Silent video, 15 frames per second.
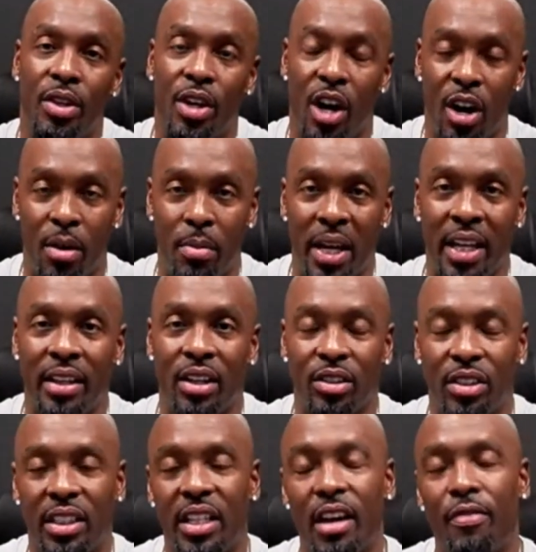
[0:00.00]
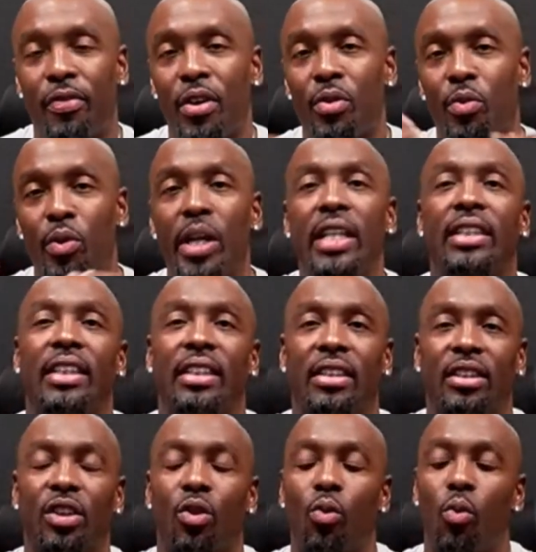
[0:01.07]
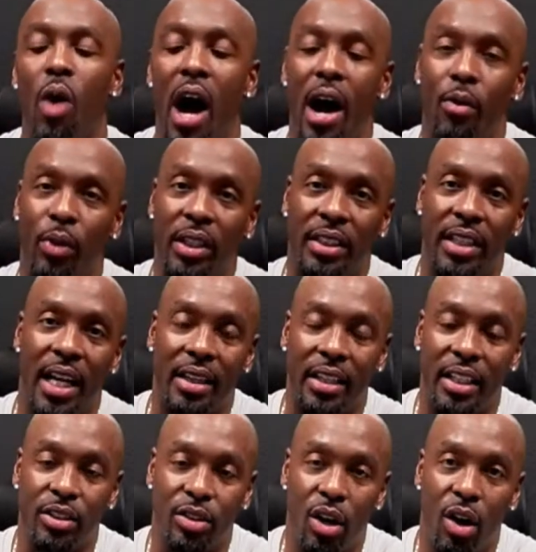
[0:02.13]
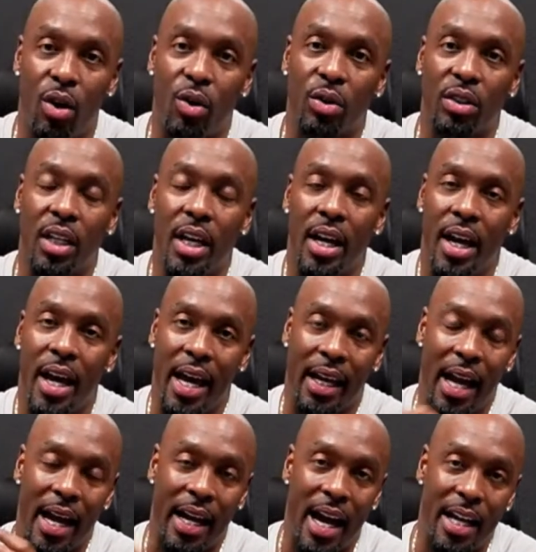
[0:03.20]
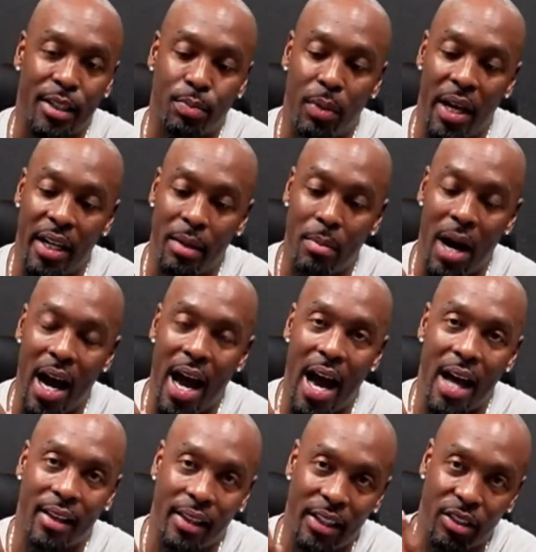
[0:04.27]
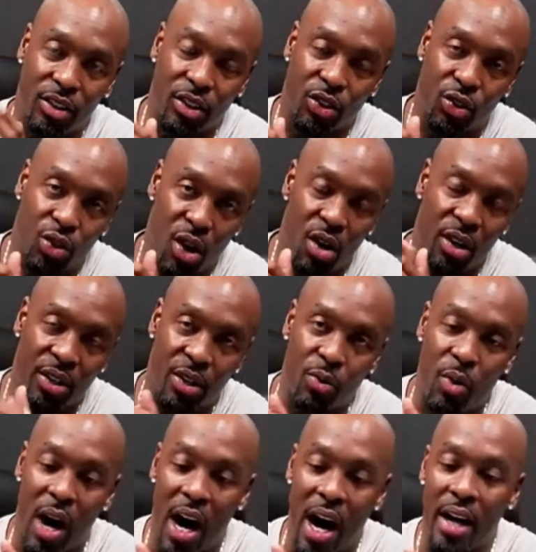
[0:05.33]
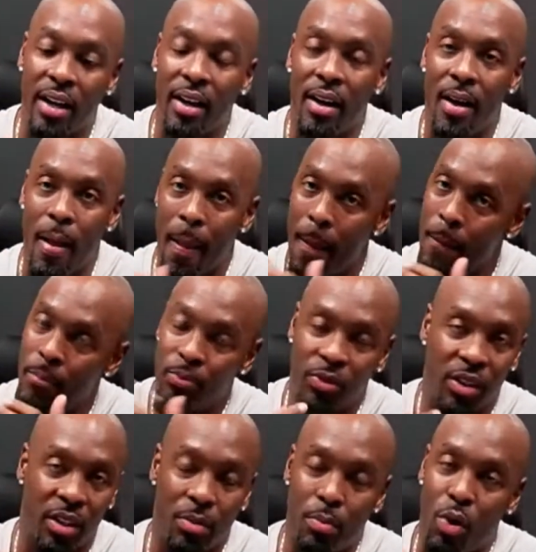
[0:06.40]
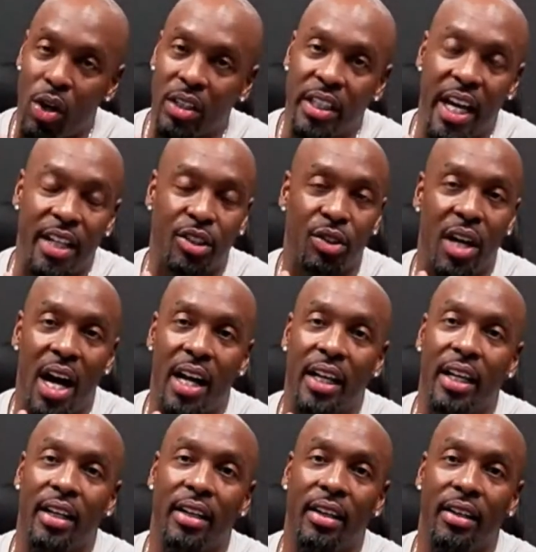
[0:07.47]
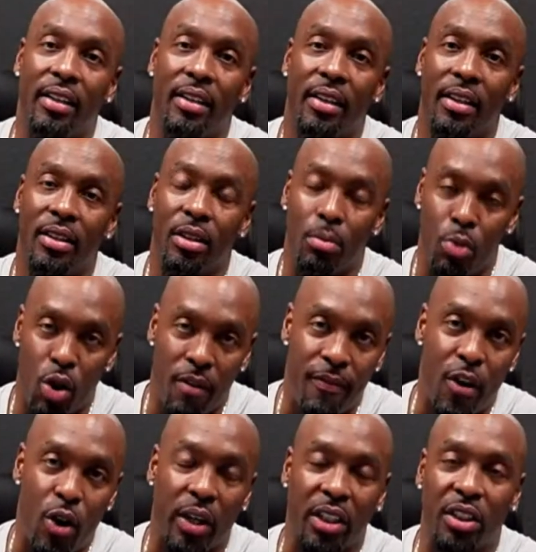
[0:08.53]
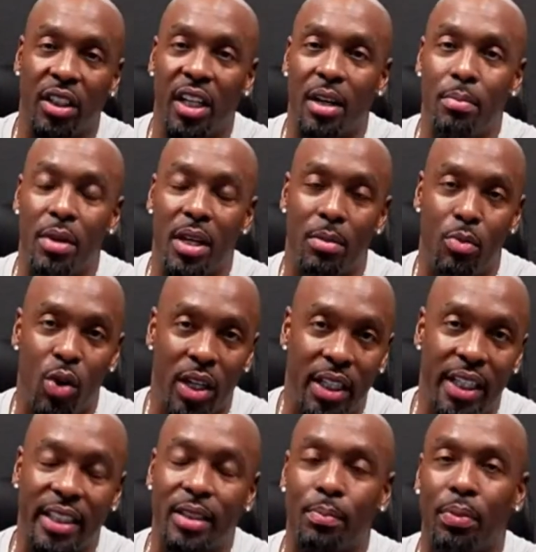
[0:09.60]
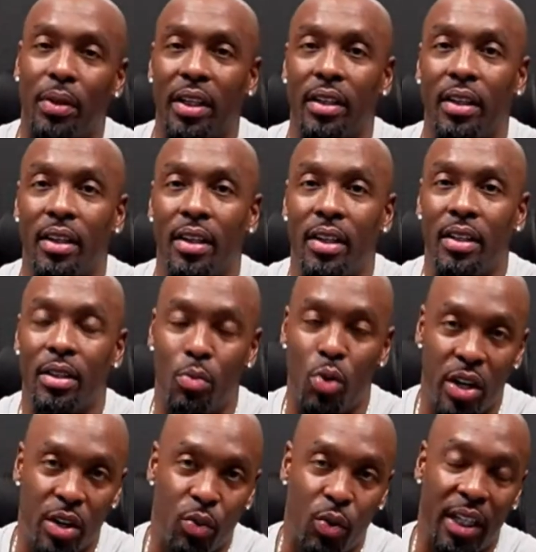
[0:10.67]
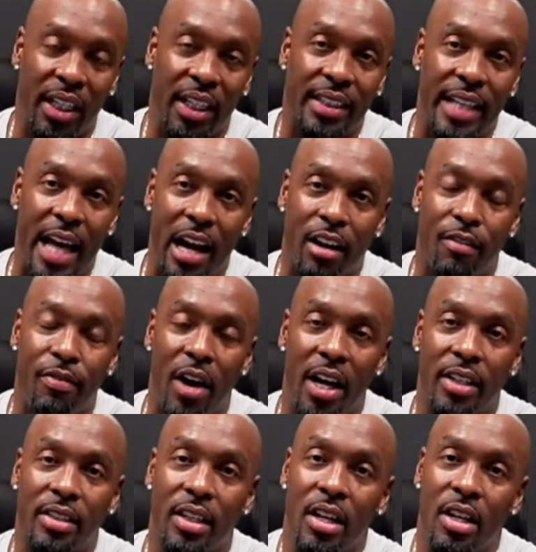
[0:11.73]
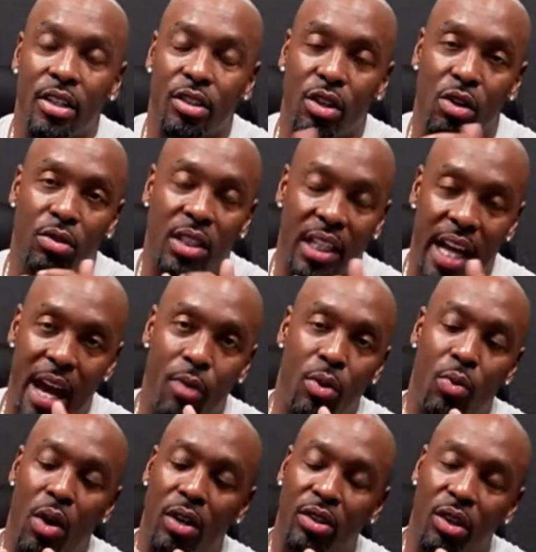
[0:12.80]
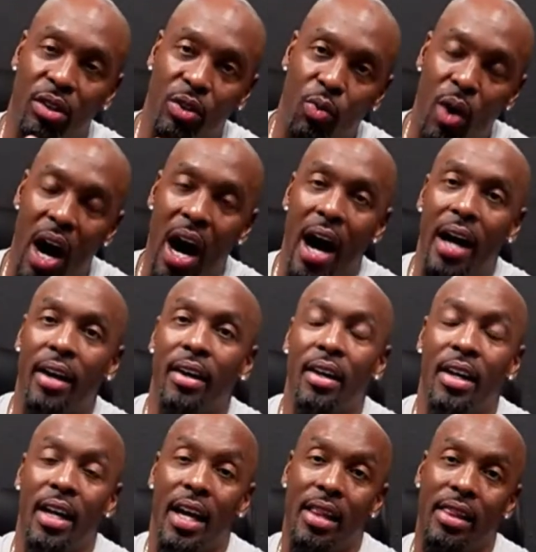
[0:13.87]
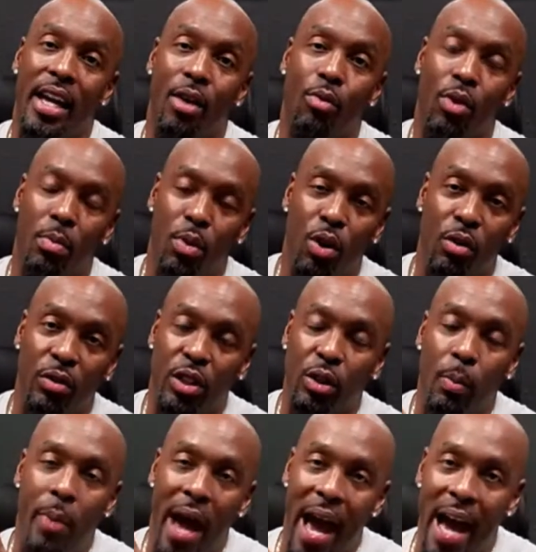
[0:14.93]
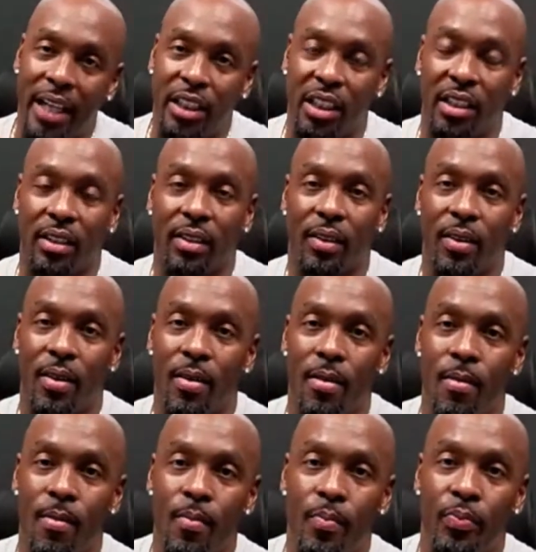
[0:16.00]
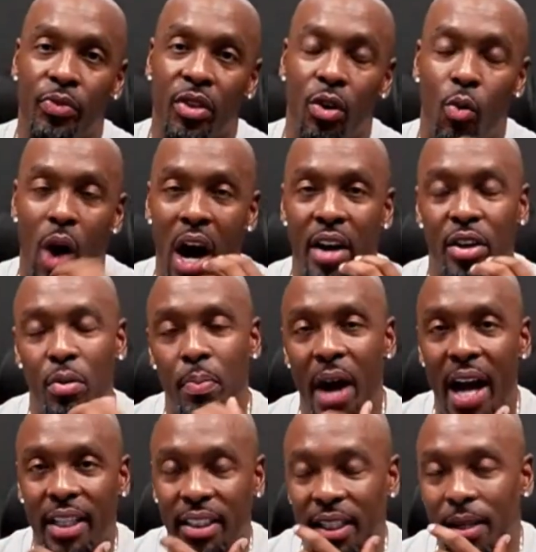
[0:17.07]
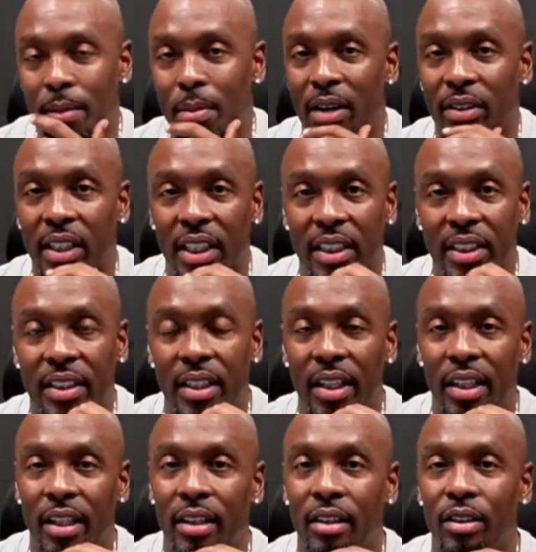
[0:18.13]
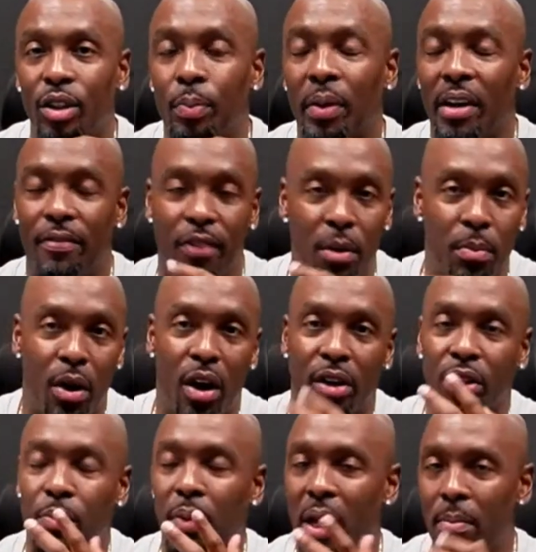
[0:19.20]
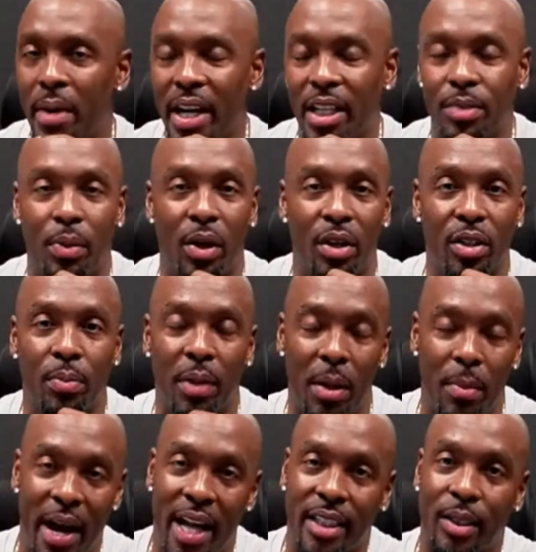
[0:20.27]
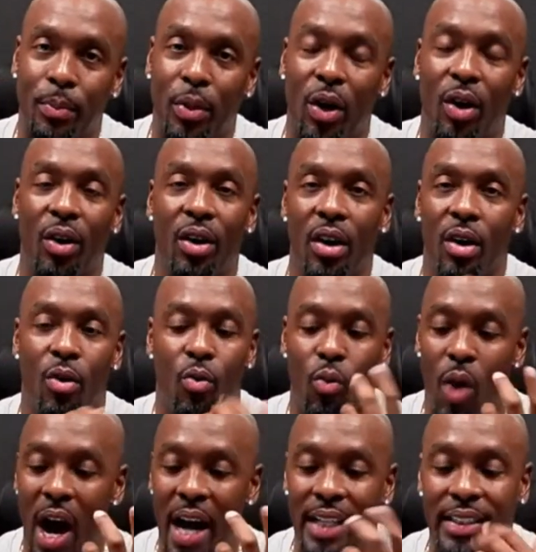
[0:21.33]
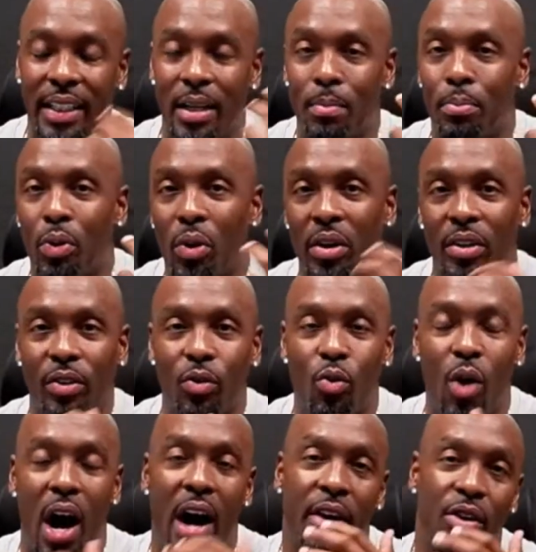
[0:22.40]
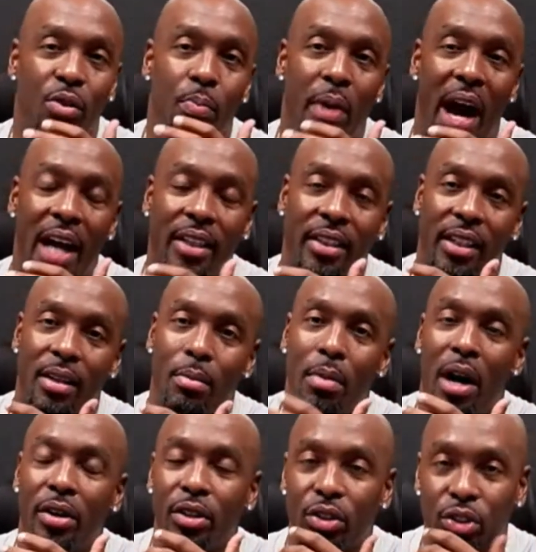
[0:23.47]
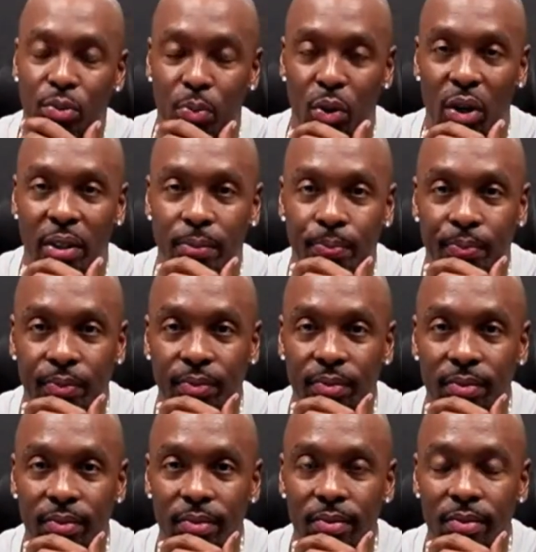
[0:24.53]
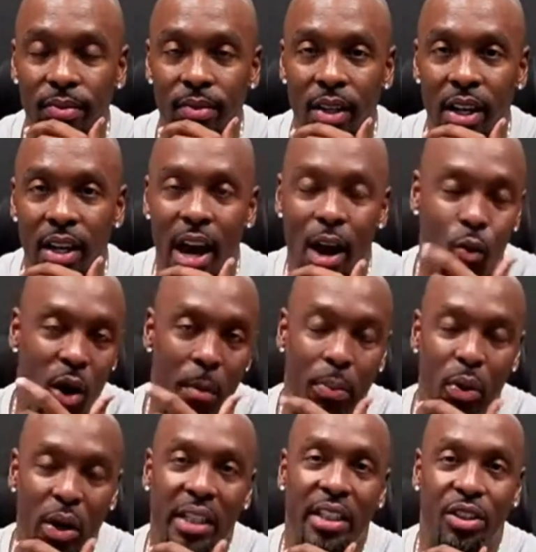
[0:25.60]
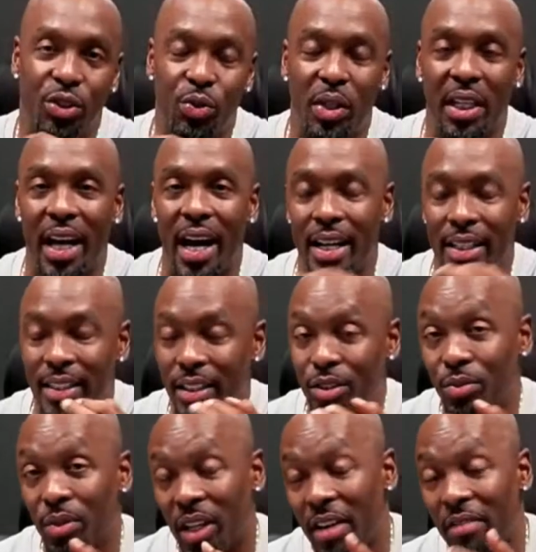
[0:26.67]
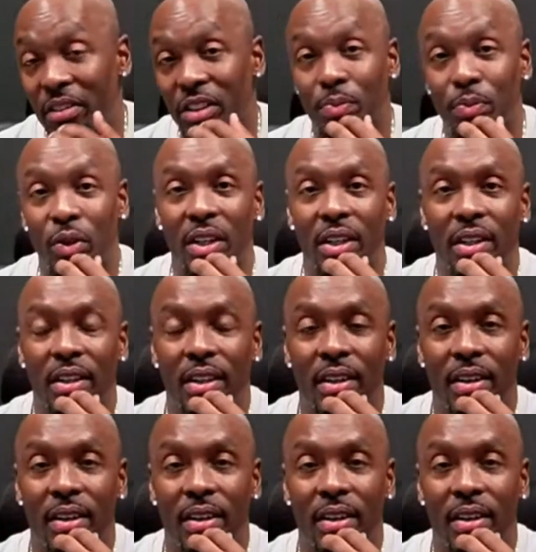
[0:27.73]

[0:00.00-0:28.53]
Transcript: You know what I mean? There's different reasons to why we set these goals. And like I explained to my athletes, the stronger the why, the more chance you got of hitting it, the more focused you're going to be, the more discipline, the more you're willing to sacrifice. So today we worked on the why, and then we moved to passion. Why are you passionate about this? You play football, you play baseball, you play basketball. Why is it important? Why are you passionate about your sport? At what point did you realize that you love the sport?